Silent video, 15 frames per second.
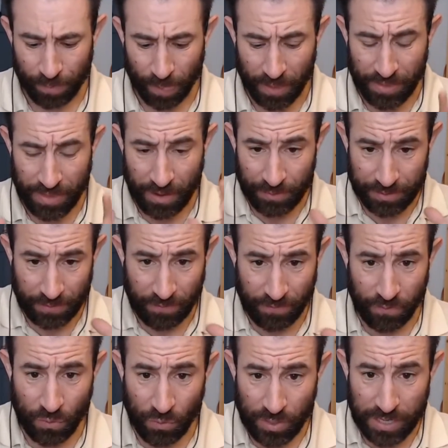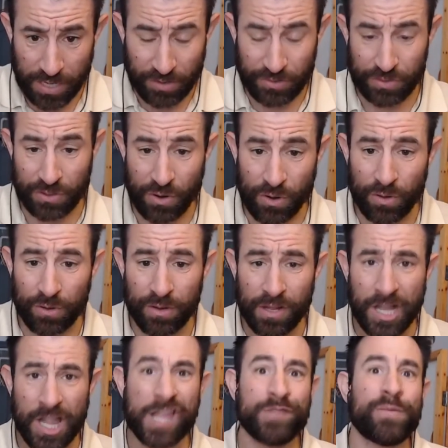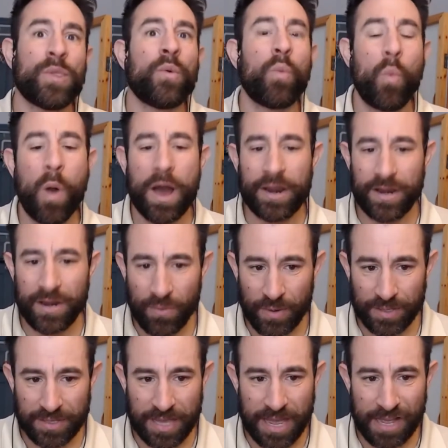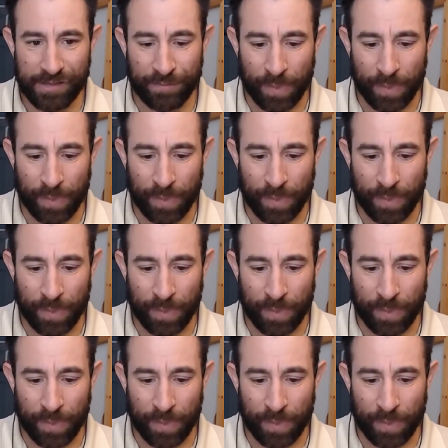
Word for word: That was a full year's goal. Why did I want that?